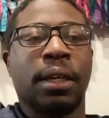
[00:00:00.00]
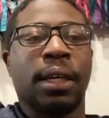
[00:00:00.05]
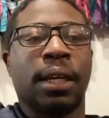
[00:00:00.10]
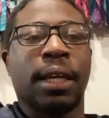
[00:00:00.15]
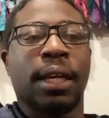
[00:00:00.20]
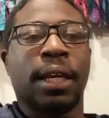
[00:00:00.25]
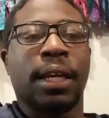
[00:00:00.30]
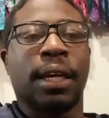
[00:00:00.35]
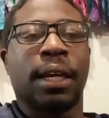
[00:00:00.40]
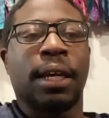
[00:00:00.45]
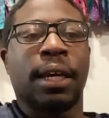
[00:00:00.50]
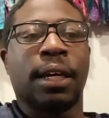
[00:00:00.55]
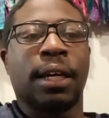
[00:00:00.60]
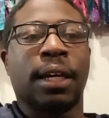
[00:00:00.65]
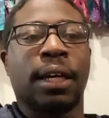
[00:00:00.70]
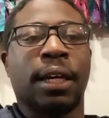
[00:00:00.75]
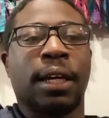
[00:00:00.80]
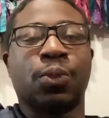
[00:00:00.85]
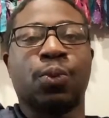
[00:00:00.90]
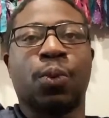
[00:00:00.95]
and
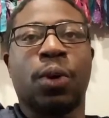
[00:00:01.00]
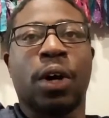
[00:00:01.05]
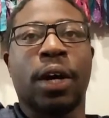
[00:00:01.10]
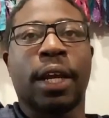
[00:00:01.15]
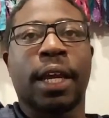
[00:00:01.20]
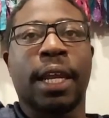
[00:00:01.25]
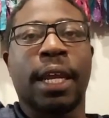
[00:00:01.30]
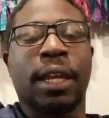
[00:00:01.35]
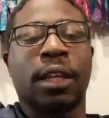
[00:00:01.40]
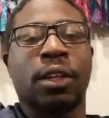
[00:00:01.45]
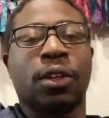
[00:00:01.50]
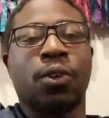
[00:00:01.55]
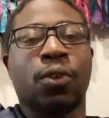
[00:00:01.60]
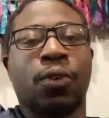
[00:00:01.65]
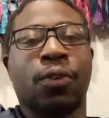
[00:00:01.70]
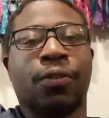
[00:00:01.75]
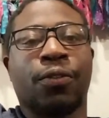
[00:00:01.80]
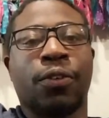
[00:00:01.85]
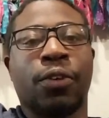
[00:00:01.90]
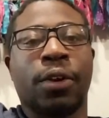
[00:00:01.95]
she's walking out the door
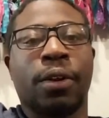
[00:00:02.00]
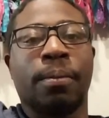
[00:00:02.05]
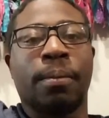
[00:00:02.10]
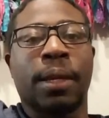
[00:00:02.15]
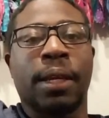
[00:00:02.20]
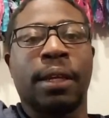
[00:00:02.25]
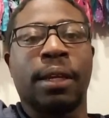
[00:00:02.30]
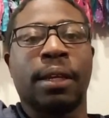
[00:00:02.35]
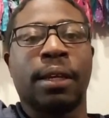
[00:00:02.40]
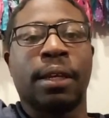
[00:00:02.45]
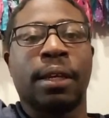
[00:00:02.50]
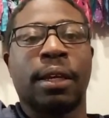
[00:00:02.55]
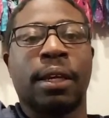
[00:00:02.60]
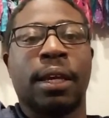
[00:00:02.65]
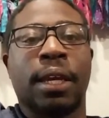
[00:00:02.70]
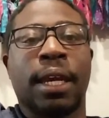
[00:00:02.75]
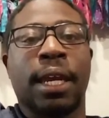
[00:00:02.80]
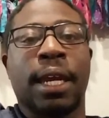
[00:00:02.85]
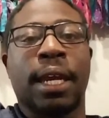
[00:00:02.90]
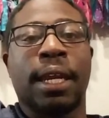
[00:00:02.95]
in front of me,
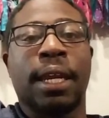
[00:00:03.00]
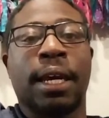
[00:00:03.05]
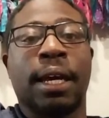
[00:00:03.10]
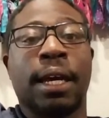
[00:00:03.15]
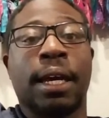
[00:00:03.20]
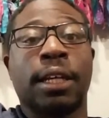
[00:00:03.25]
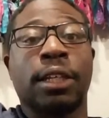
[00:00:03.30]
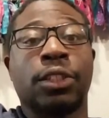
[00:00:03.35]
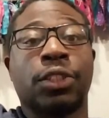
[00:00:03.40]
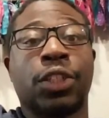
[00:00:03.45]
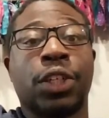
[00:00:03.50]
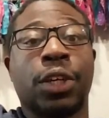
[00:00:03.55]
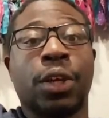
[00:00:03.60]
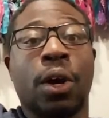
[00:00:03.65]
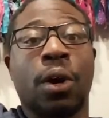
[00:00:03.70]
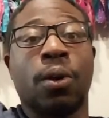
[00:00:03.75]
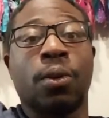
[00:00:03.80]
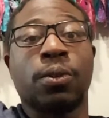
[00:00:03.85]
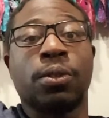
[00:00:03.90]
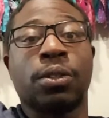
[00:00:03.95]
and she
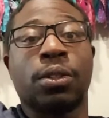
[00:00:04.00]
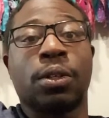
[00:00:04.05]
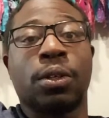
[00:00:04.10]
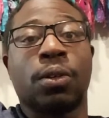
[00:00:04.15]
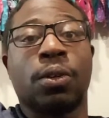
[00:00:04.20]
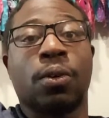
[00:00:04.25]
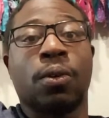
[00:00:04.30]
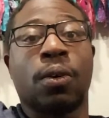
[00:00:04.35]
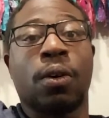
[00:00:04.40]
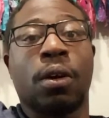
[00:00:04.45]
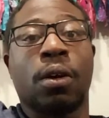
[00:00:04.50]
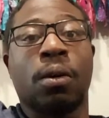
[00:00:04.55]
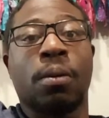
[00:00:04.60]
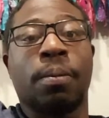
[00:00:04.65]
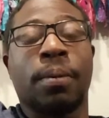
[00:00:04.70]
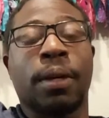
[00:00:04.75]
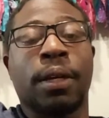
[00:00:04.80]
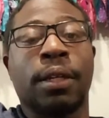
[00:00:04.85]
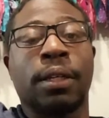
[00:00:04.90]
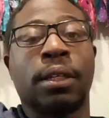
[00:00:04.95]
holds the door
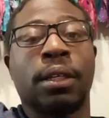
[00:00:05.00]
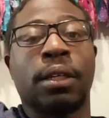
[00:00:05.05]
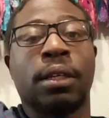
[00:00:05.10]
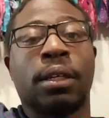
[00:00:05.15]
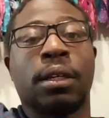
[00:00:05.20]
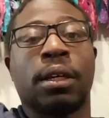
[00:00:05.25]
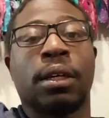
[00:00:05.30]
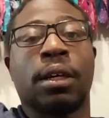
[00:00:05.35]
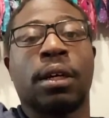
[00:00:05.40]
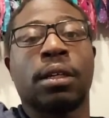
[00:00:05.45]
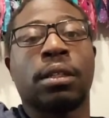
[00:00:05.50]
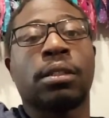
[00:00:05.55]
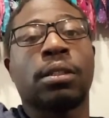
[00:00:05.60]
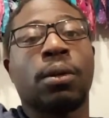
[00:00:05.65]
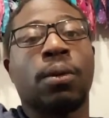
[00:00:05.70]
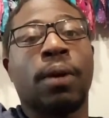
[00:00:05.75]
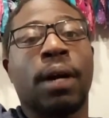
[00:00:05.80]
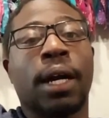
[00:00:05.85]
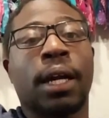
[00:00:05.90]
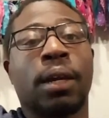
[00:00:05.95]
open
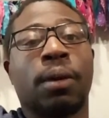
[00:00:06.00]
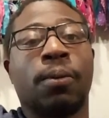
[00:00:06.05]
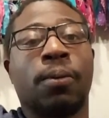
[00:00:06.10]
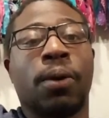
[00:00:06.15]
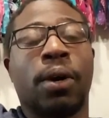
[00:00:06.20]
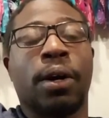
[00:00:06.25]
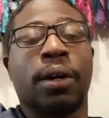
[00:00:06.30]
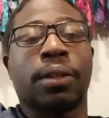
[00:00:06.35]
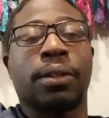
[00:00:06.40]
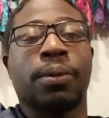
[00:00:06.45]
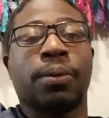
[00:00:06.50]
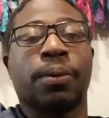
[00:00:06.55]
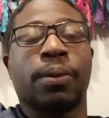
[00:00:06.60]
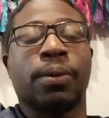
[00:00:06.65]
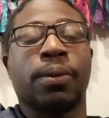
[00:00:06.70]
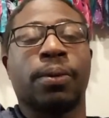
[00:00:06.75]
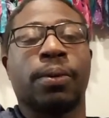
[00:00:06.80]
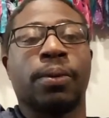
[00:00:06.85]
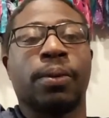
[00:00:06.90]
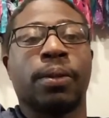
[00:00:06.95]
so I could walk
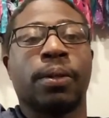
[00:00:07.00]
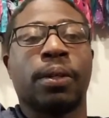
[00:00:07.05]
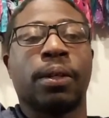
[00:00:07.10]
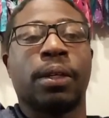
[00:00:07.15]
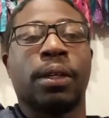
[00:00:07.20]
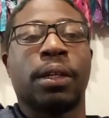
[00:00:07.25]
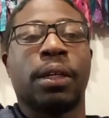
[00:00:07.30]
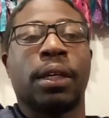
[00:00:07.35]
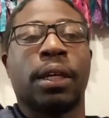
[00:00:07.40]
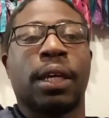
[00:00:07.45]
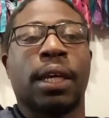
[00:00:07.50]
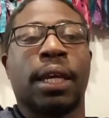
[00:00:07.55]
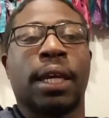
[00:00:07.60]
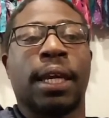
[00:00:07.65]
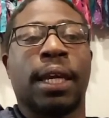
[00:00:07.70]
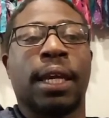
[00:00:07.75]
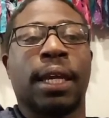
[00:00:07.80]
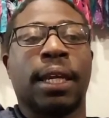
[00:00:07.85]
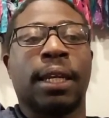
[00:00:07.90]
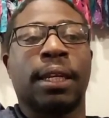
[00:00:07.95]
through.
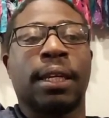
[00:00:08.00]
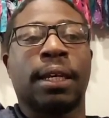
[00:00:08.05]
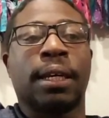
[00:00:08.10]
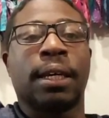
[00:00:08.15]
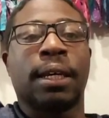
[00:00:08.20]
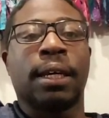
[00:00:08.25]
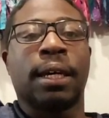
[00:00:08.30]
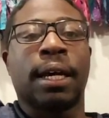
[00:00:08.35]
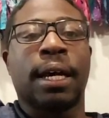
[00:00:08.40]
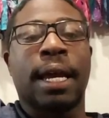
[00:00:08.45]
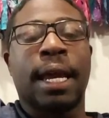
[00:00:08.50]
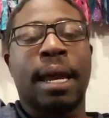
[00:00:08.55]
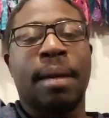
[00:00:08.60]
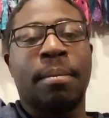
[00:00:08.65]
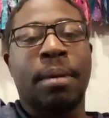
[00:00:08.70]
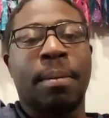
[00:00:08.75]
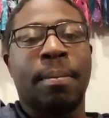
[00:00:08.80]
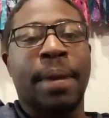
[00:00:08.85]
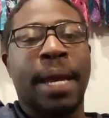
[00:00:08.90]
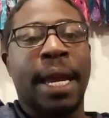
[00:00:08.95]
And I had
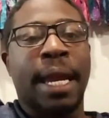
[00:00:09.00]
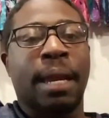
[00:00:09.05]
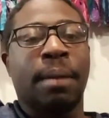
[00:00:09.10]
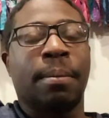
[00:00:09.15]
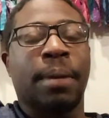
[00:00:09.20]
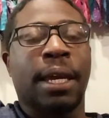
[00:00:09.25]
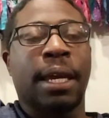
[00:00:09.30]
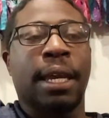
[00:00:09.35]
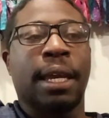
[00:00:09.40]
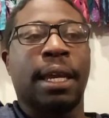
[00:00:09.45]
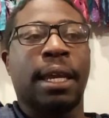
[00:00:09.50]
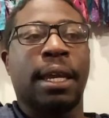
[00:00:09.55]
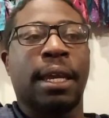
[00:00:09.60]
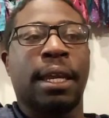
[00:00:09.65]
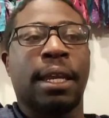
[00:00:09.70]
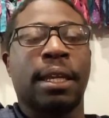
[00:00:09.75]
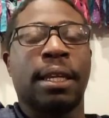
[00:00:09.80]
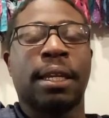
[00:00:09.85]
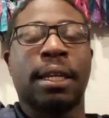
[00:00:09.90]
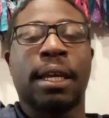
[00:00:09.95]
my bag in my
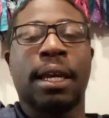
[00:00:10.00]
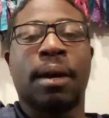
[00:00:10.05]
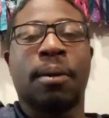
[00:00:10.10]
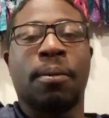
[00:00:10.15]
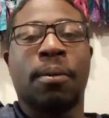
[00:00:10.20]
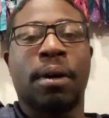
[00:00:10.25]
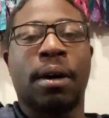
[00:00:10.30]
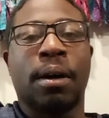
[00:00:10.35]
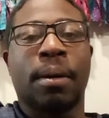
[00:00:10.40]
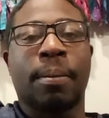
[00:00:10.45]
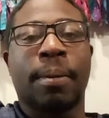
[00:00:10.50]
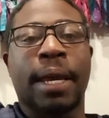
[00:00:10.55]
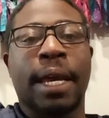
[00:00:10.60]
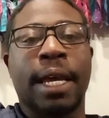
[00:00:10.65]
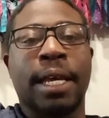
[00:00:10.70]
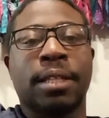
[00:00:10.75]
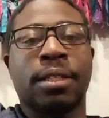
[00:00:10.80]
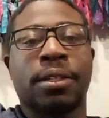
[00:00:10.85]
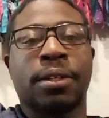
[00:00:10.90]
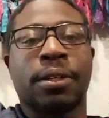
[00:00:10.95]
hand. I walked
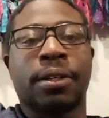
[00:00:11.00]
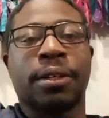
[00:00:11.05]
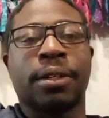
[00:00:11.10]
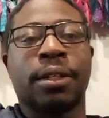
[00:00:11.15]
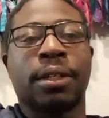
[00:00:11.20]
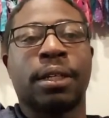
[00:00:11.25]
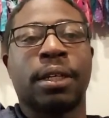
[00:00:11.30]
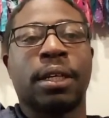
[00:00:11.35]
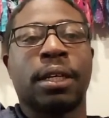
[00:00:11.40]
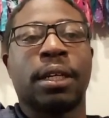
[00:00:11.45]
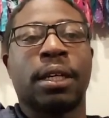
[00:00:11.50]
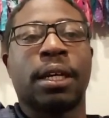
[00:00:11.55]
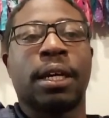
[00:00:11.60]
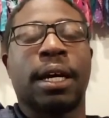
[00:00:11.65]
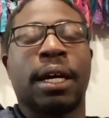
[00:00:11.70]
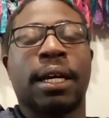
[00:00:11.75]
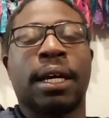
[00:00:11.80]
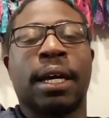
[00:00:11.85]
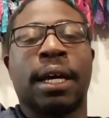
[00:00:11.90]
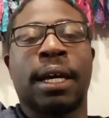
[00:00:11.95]
past her.
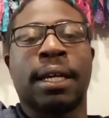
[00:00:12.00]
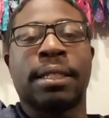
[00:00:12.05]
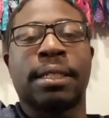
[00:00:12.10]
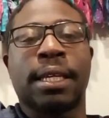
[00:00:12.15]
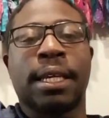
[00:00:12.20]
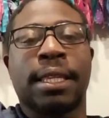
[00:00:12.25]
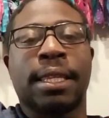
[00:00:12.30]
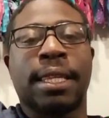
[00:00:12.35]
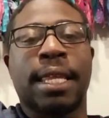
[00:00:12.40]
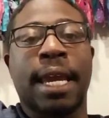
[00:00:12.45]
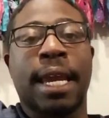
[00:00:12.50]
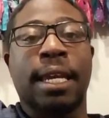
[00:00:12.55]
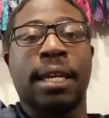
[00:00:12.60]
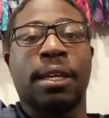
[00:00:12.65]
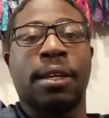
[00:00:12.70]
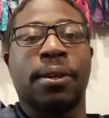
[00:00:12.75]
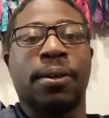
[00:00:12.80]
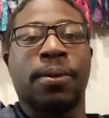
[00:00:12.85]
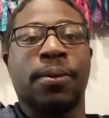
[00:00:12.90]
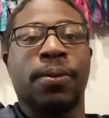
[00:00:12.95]
I said
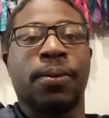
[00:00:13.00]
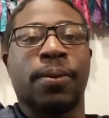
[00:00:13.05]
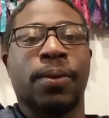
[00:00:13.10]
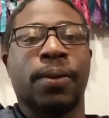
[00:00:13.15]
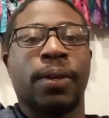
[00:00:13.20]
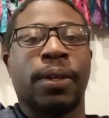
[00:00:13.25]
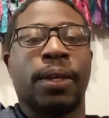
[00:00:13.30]
thank you,